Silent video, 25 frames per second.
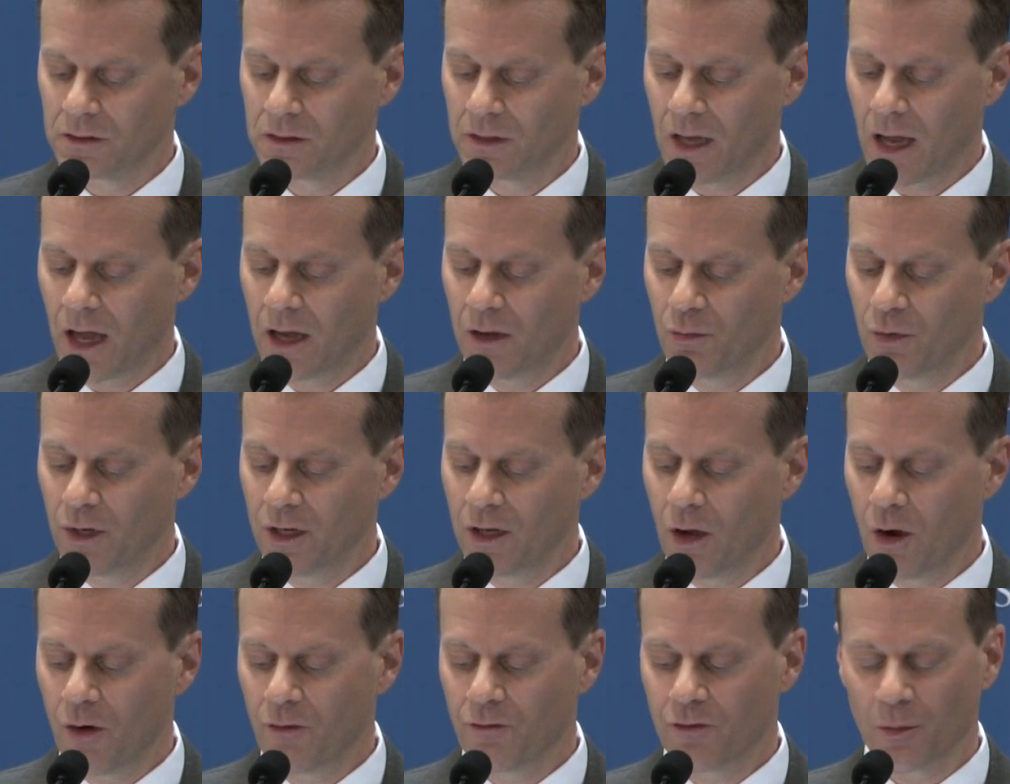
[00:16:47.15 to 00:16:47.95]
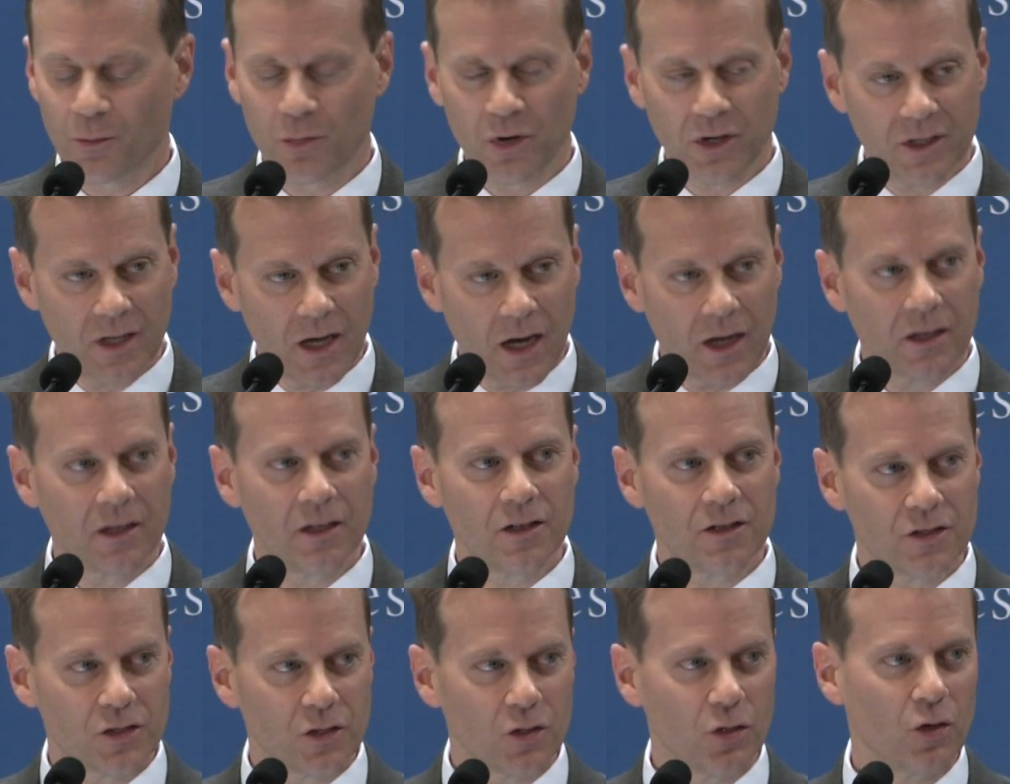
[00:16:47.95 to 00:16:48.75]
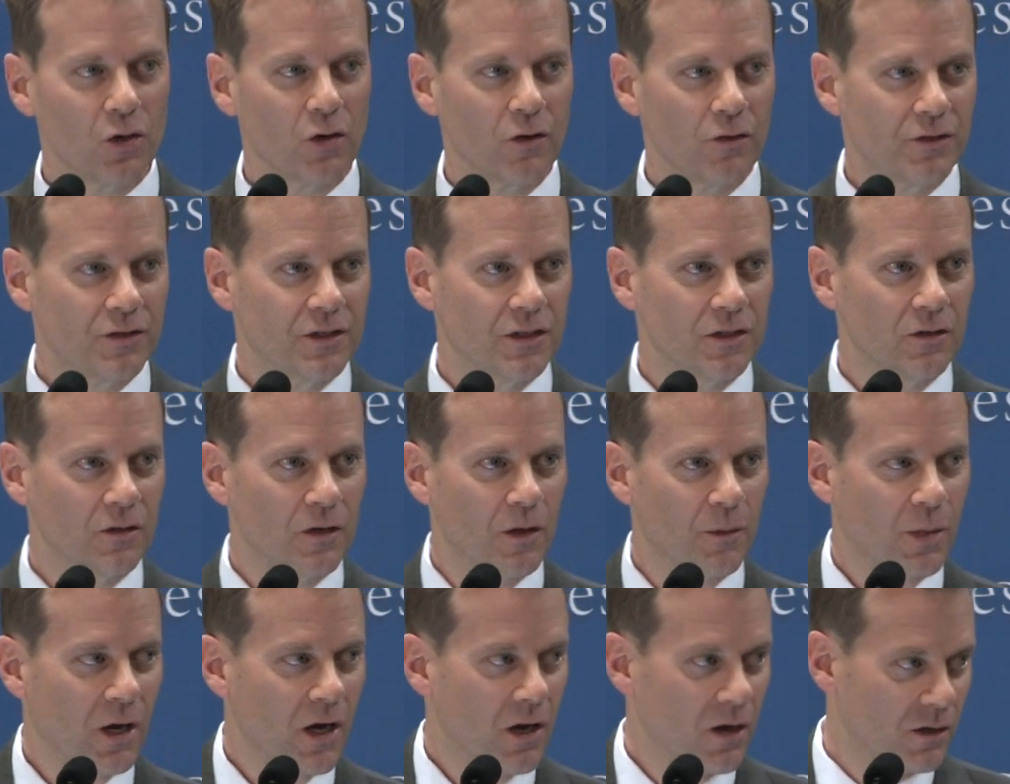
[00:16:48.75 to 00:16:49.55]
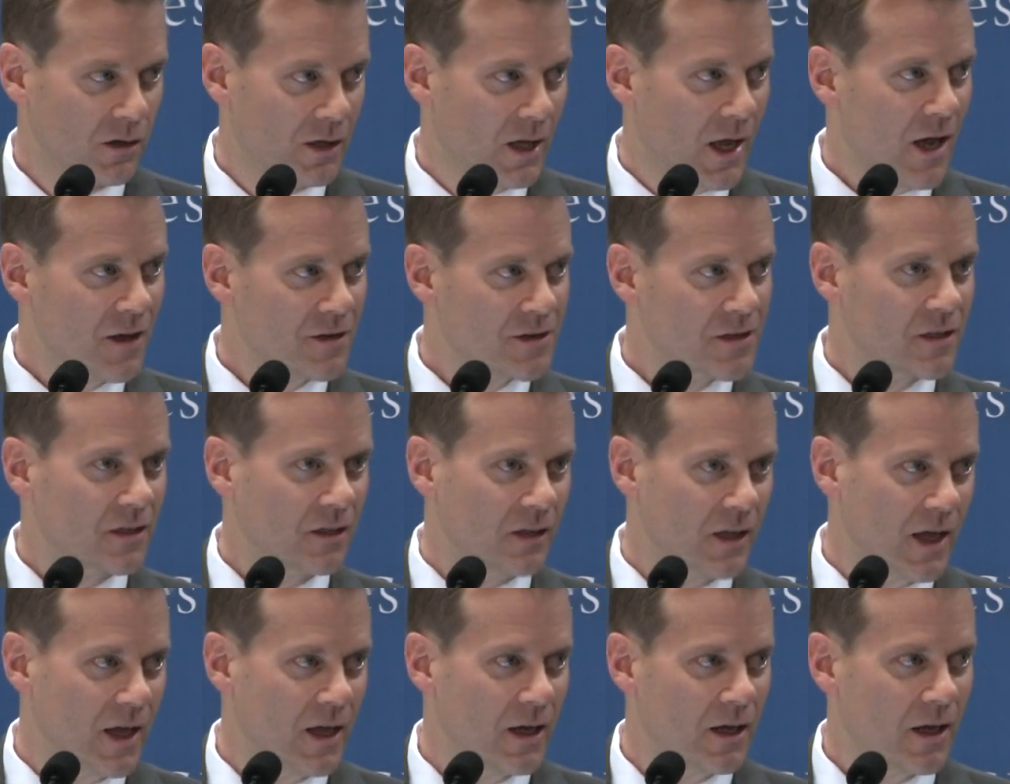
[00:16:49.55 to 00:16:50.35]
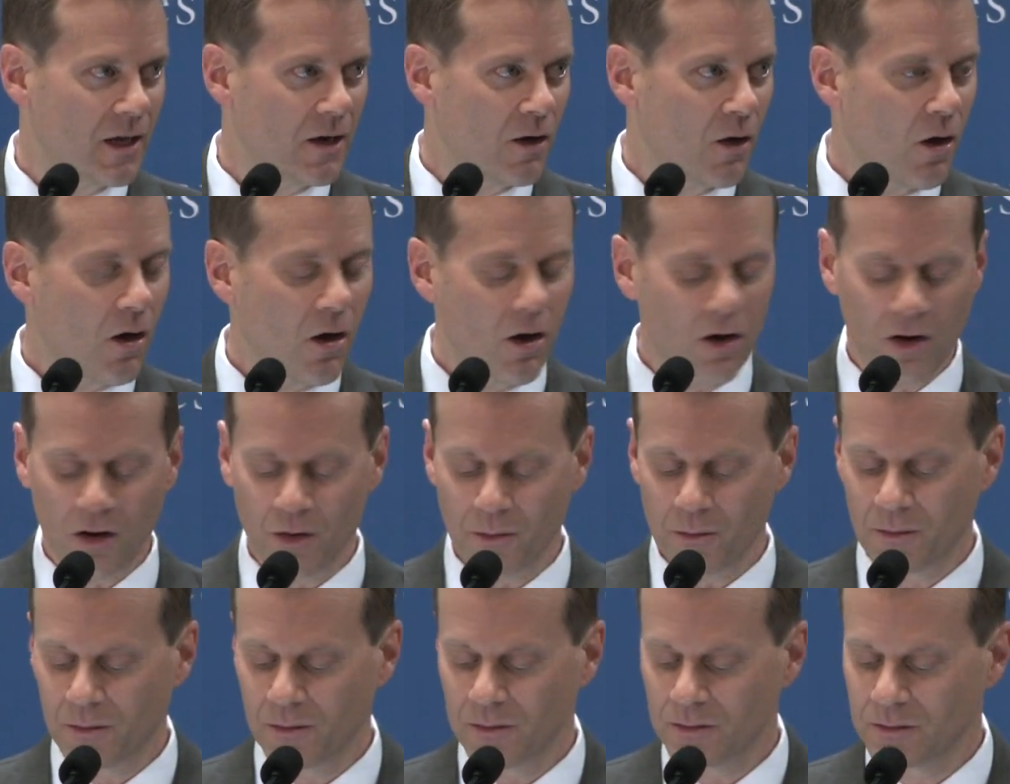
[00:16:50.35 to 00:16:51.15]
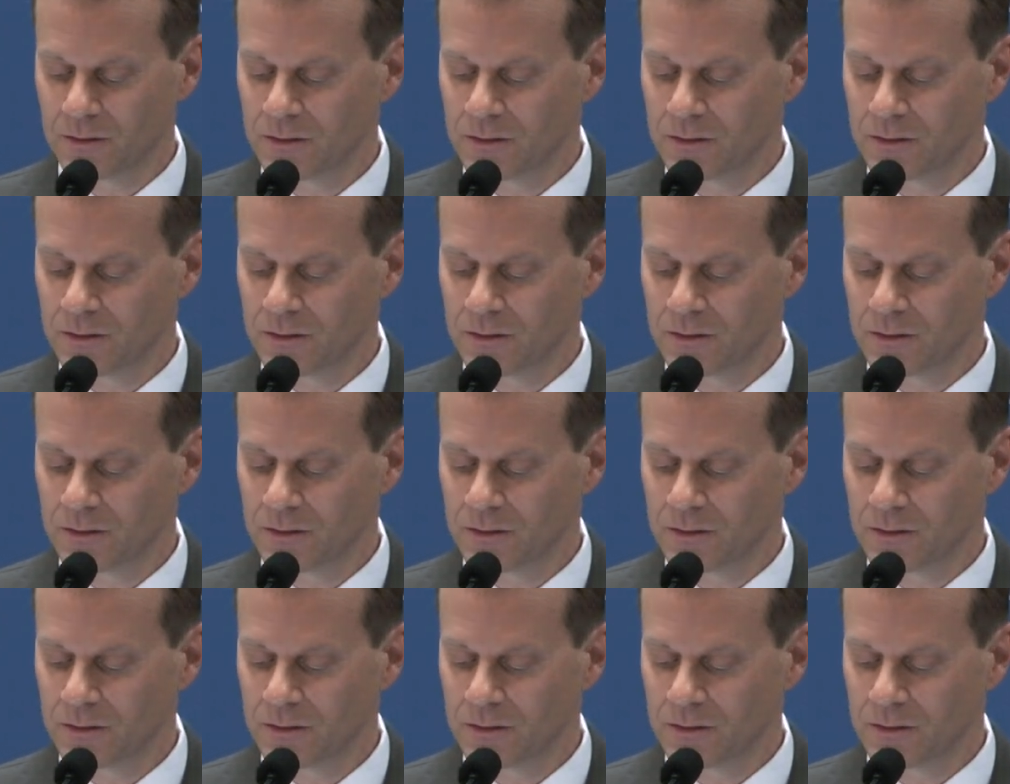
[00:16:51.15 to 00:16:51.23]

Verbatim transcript: How did we go from protect and serve to apparently escalate and harm?